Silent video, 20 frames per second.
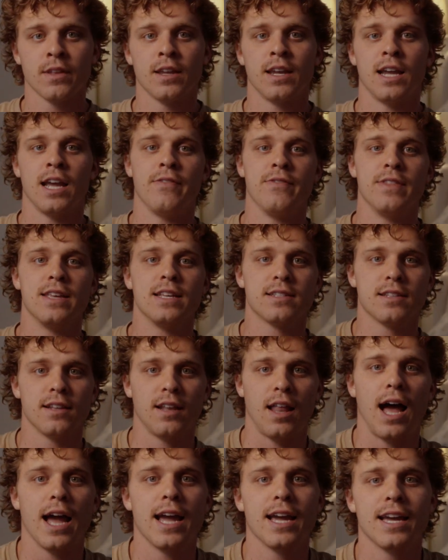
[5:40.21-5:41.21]
And this
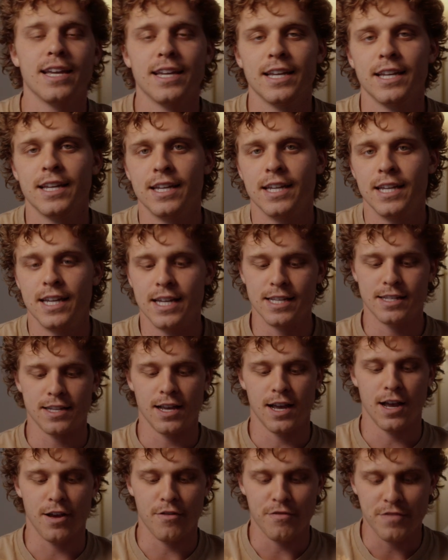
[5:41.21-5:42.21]
light is
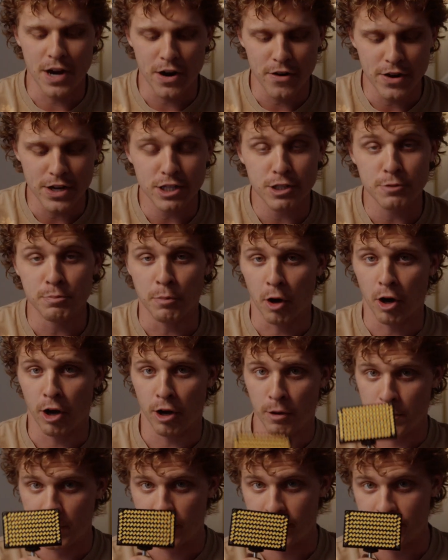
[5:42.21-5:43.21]
uh, very small
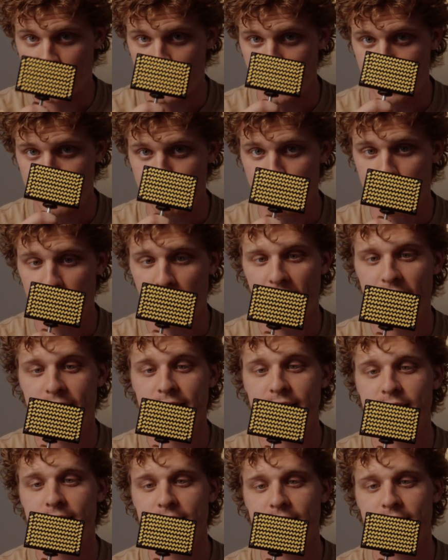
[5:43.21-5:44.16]
but very mighty.